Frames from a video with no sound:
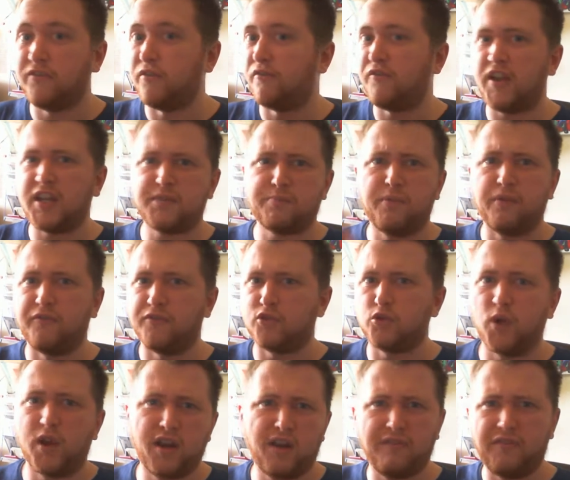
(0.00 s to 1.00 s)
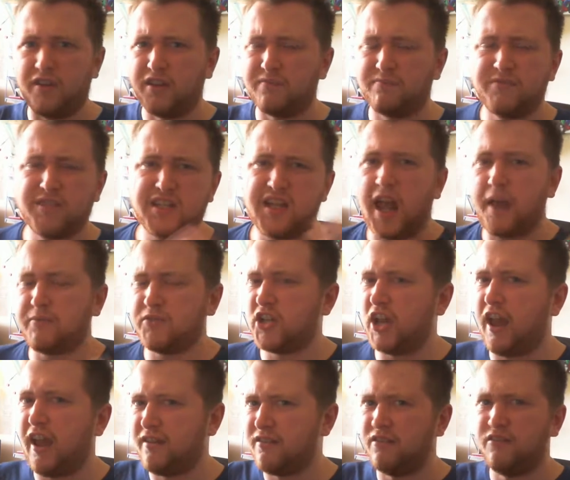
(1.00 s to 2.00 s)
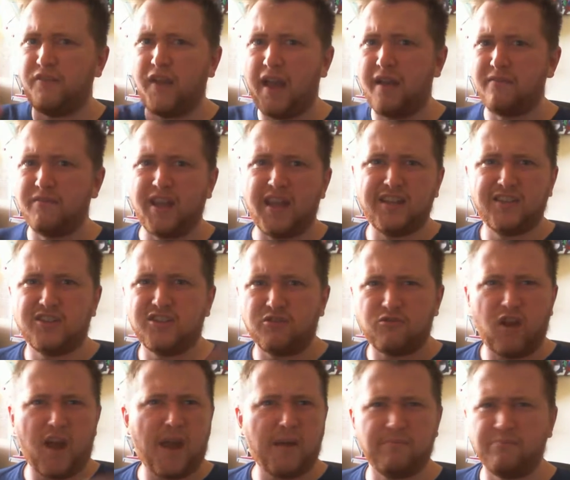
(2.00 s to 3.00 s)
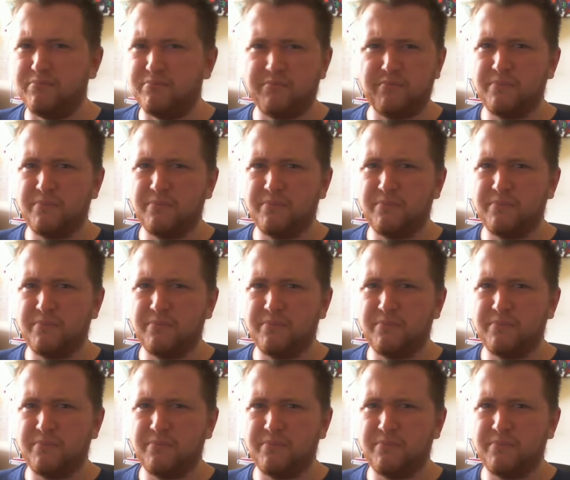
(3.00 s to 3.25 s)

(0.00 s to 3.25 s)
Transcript: the Facebook, the Twitter, the Snapchat, and all that Instagram